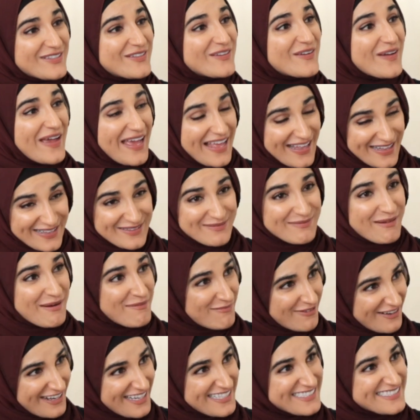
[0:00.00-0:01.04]
You held my
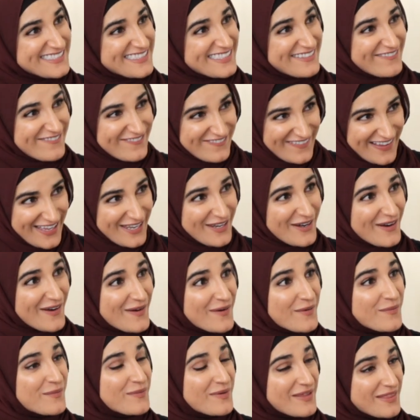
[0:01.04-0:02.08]
breast and fed
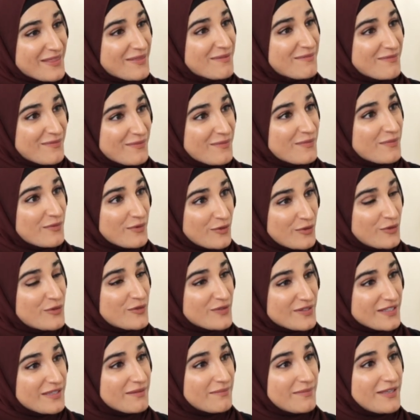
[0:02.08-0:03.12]
her with
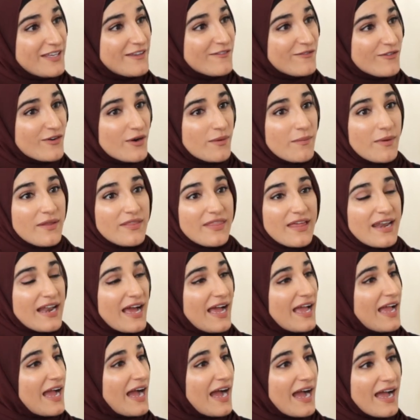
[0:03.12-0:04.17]
using me for a month, and
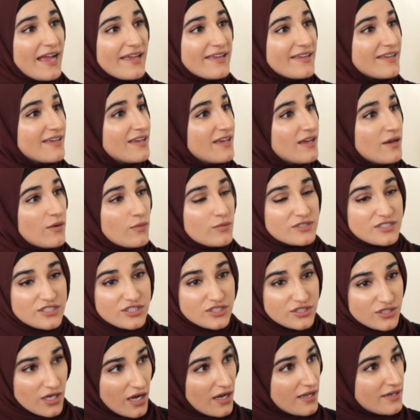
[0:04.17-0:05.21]
I was
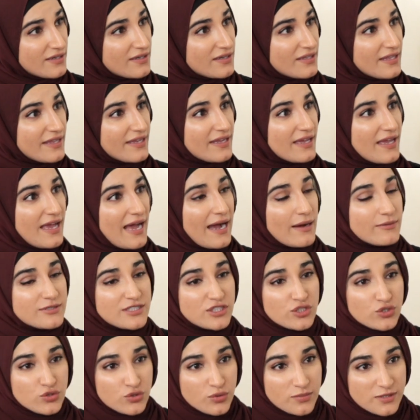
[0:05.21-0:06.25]
done. Like, I was
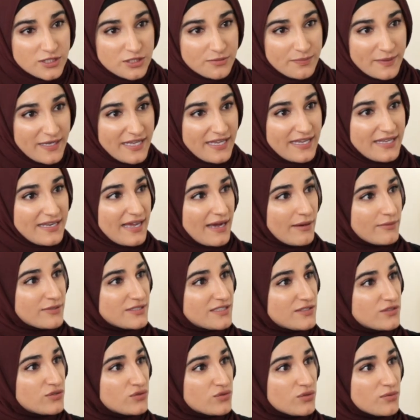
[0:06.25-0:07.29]
in so much pain. I
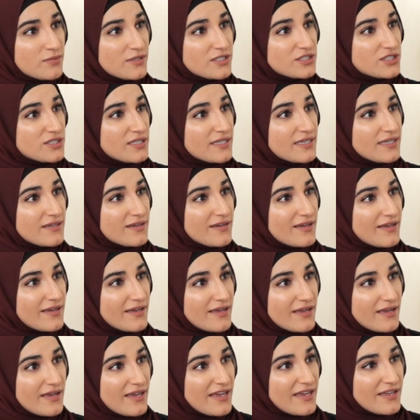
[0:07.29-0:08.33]
was in so much like
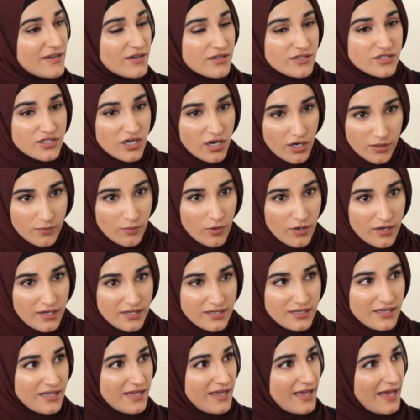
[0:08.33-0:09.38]
inner
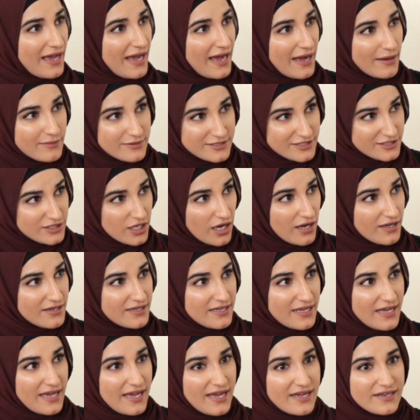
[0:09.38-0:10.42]
turmoil. I was
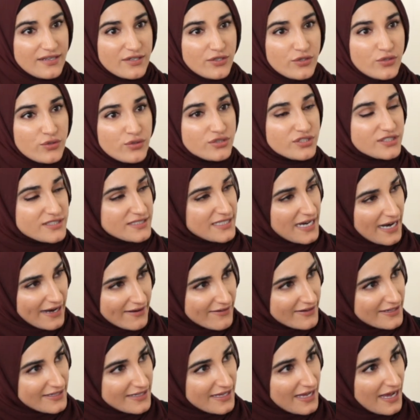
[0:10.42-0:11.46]
done, and you just
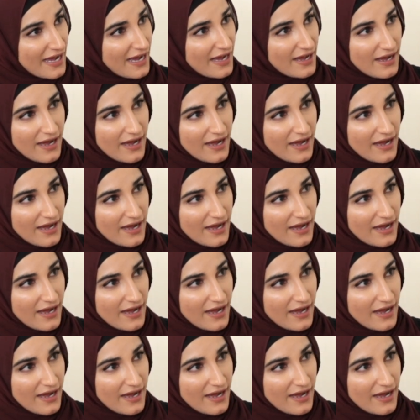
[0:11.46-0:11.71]
carried it.